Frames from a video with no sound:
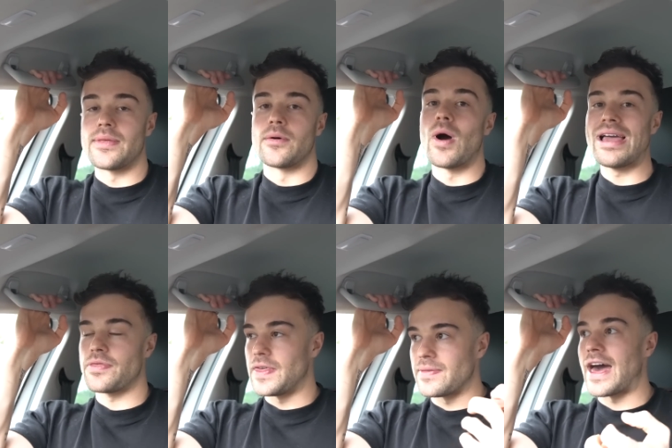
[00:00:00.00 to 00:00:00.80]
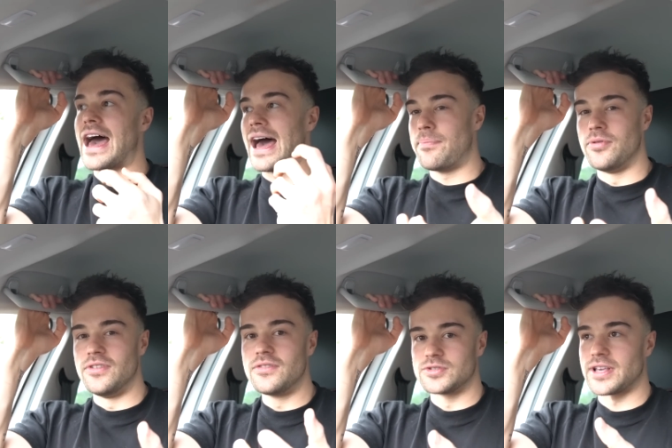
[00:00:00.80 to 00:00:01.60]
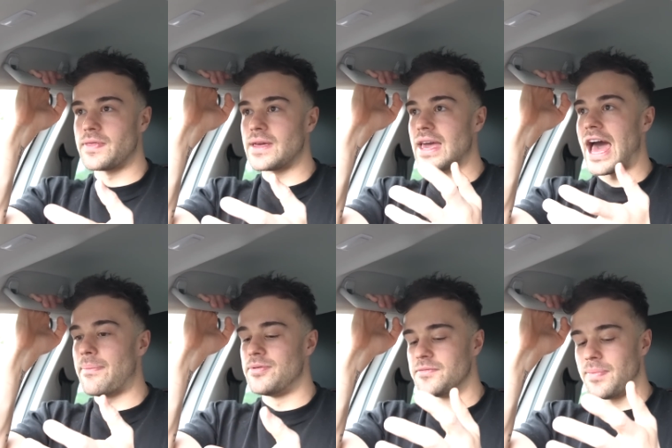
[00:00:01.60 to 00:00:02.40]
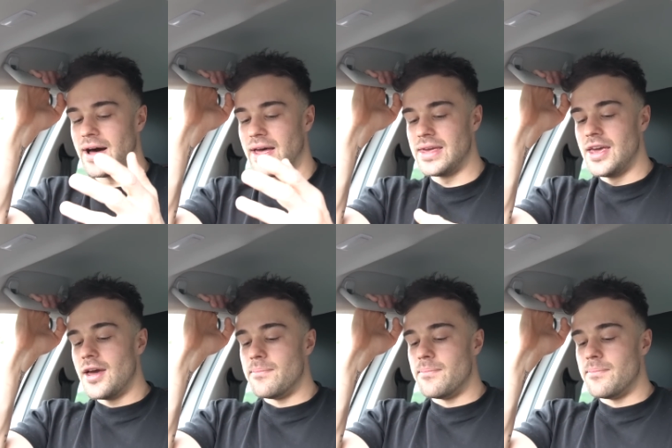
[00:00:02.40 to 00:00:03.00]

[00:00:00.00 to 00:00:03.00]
like the way I think that happened was I think it happened by